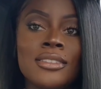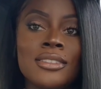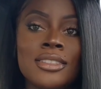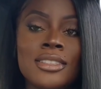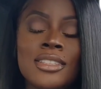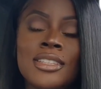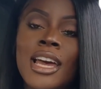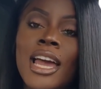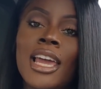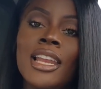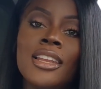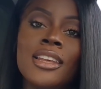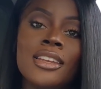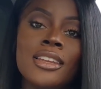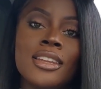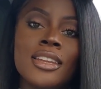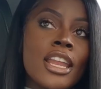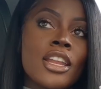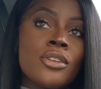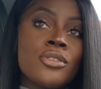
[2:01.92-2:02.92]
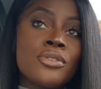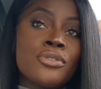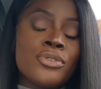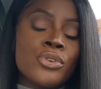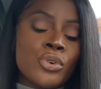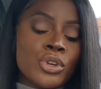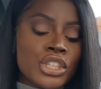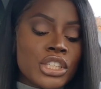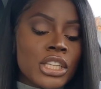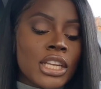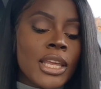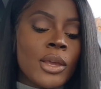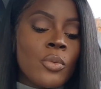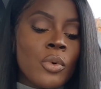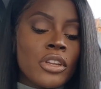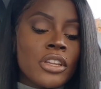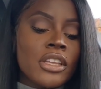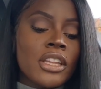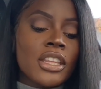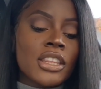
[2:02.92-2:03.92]
silent. And unfortunately,
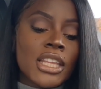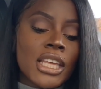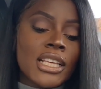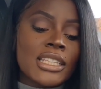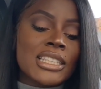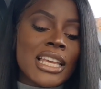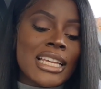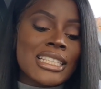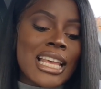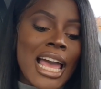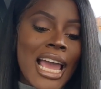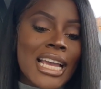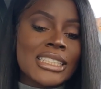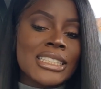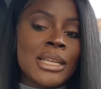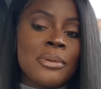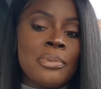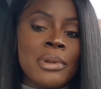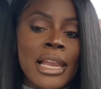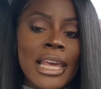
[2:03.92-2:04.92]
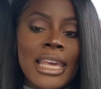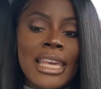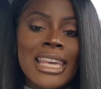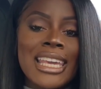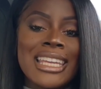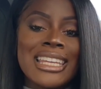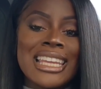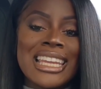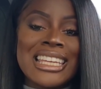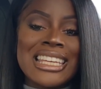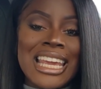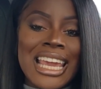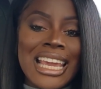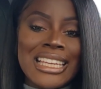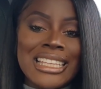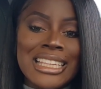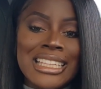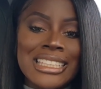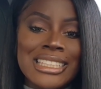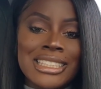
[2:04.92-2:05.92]
one of the things that is actually plaguing the
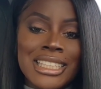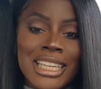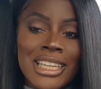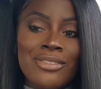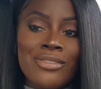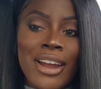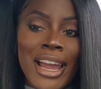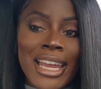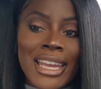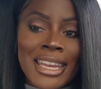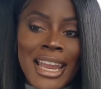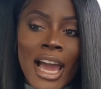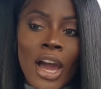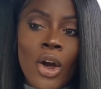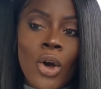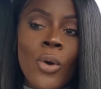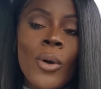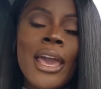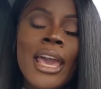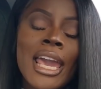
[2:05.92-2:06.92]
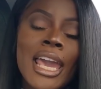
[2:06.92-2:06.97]
dating scene right now